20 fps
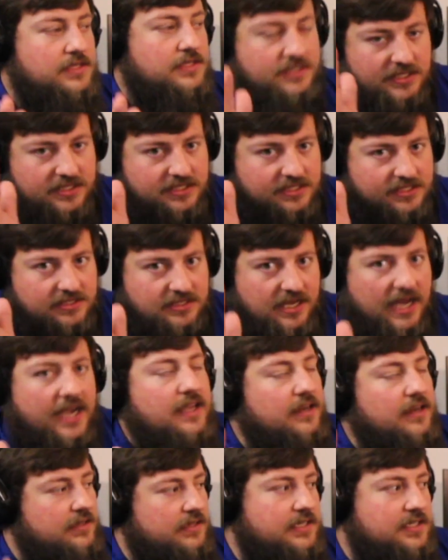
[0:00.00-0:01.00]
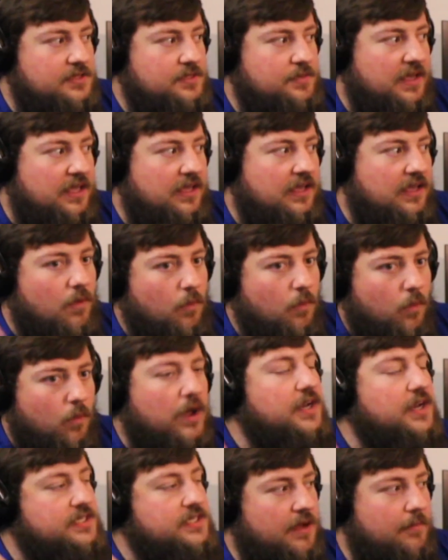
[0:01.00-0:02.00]
Societally speaking,
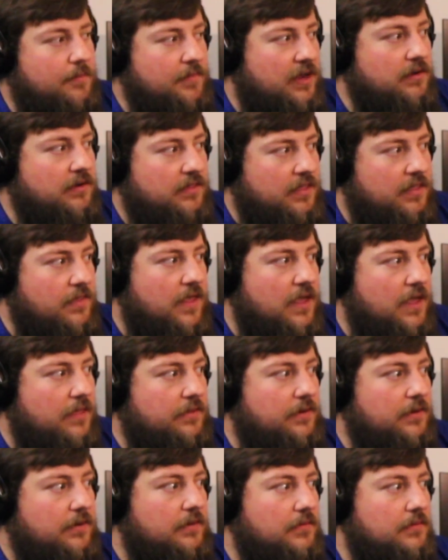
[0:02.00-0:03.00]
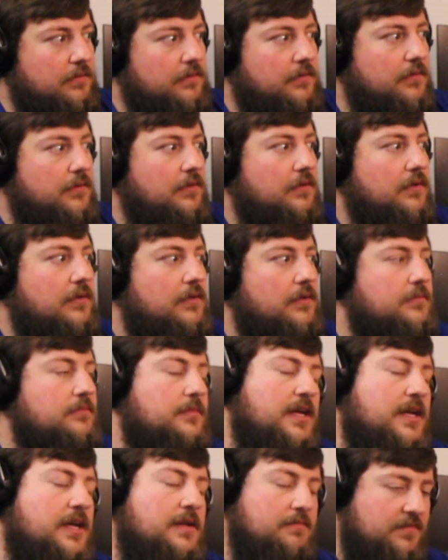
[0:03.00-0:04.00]
one is not better than the other.
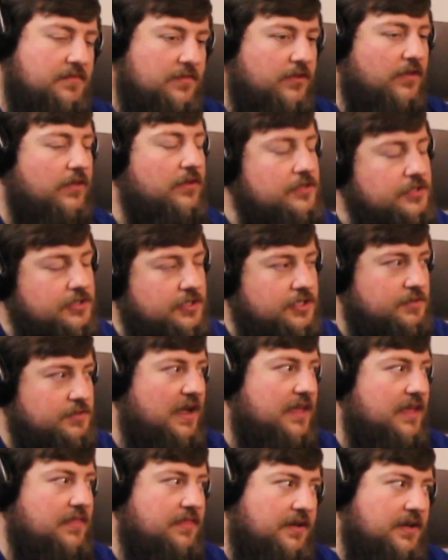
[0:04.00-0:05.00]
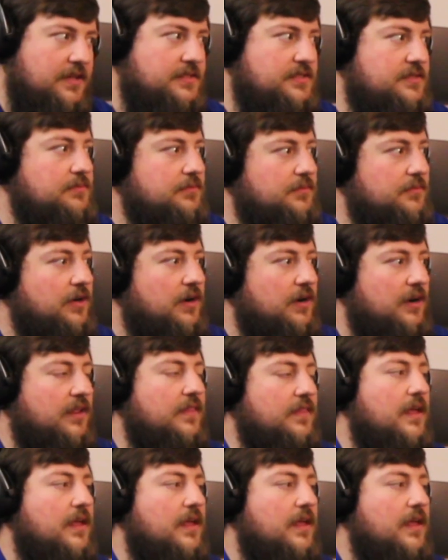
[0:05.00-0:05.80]
But so those are just my thoughts regarding